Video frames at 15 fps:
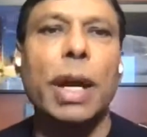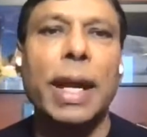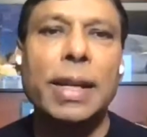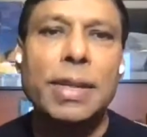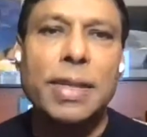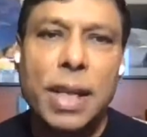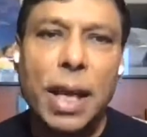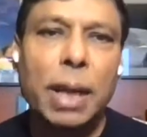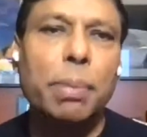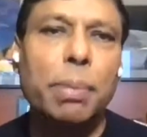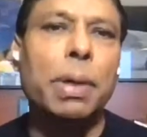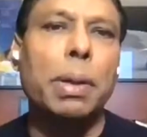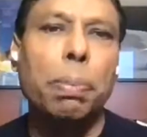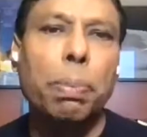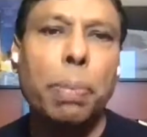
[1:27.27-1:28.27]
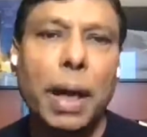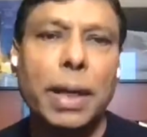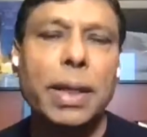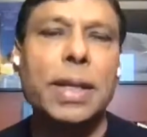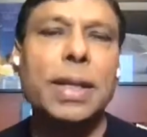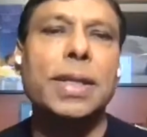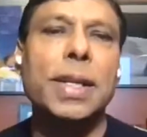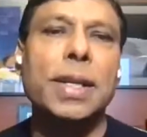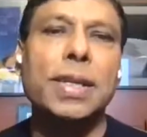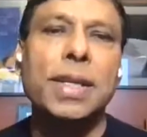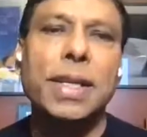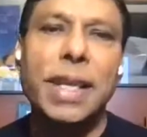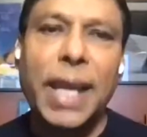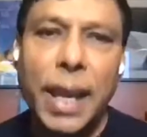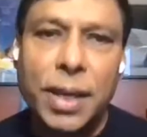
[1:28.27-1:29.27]
Alzheimer, Parkinson's,
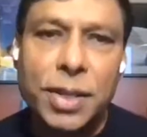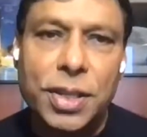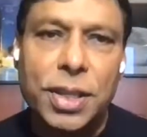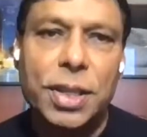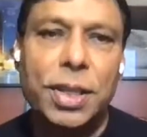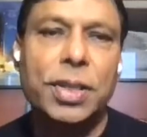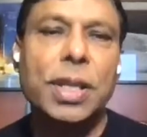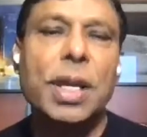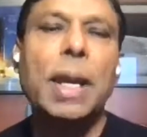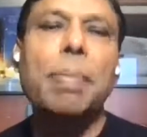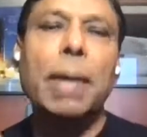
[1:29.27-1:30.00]
cancers,